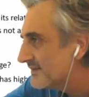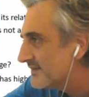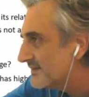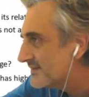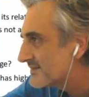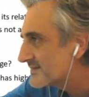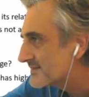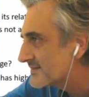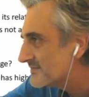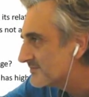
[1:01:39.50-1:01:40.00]

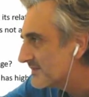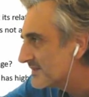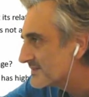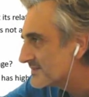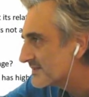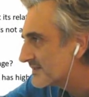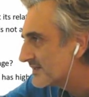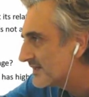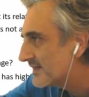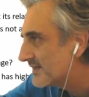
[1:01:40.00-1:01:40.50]
is
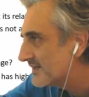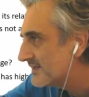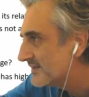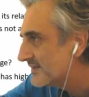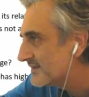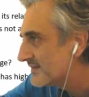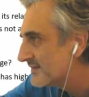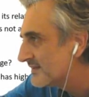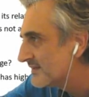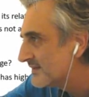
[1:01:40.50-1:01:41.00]
much
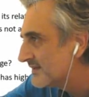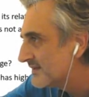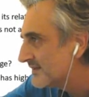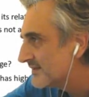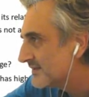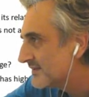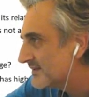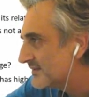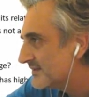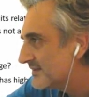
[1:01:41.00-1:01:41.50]
higher
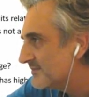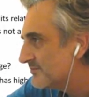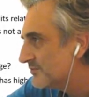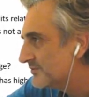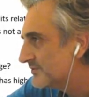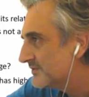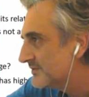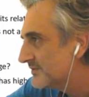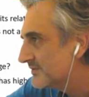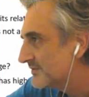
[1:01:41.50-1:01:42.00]
than the
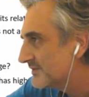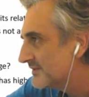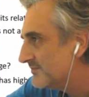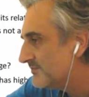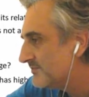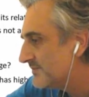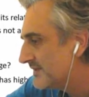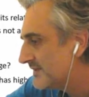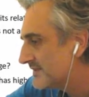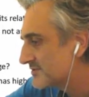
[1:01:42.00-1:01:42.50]
input
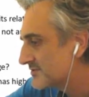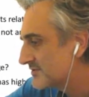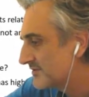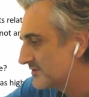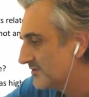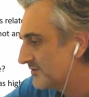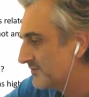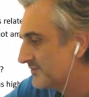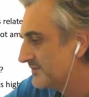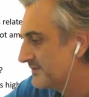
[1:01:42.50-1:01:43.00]
impedance
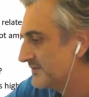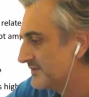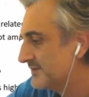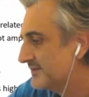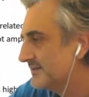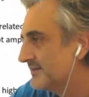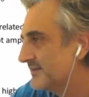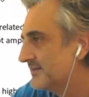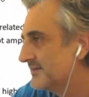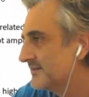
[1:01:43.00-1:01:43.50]
of
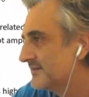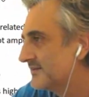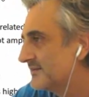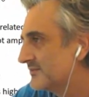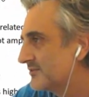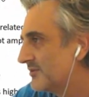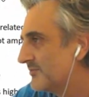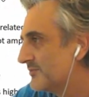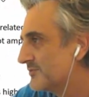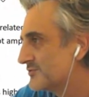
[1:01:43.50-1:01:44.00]
the
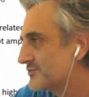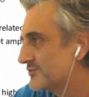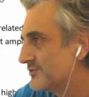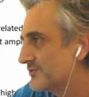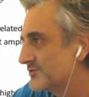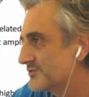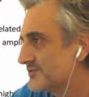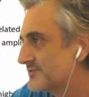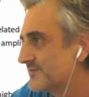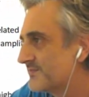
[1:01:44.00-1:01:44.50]
common
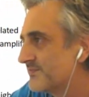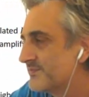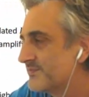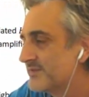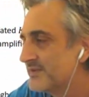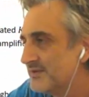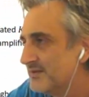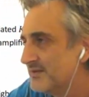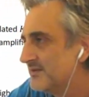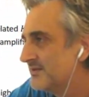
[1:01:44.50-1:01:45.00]
source.
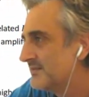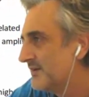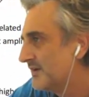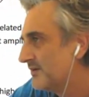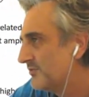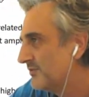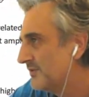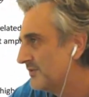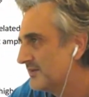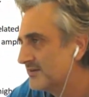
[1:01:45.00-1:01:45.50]
I
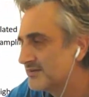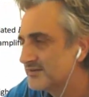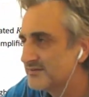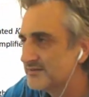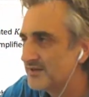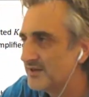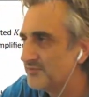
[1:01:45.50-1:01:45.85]
will